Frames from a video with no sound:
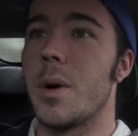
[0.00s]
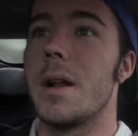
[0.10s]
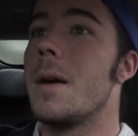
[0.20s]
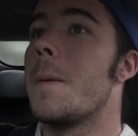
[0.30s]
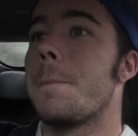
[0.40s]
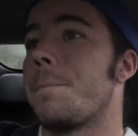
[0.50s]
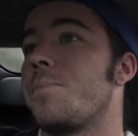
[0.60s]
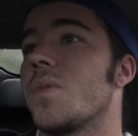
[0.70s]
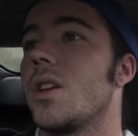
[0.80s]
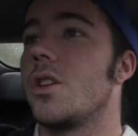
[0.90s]
But
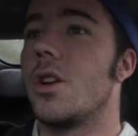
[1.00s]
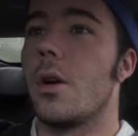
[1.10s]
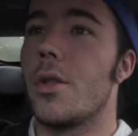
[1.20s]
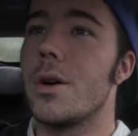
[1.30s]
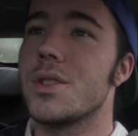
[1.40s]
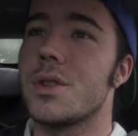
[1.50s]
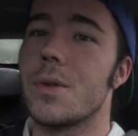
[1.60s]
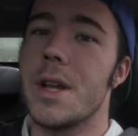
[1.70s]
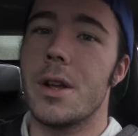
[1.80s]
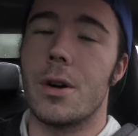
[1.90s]
you know, those
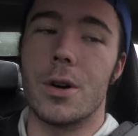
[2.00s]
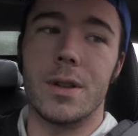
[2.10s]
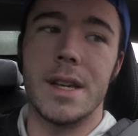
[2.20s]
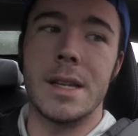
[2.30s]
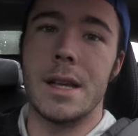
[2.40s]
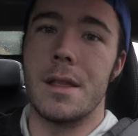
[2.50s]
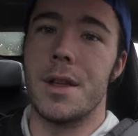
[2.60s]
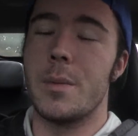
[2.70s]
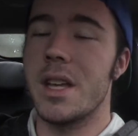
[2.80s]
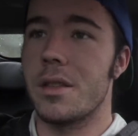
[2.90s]
three are like
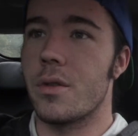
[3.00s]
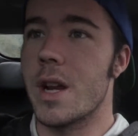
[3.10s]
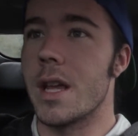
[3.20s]
the big three,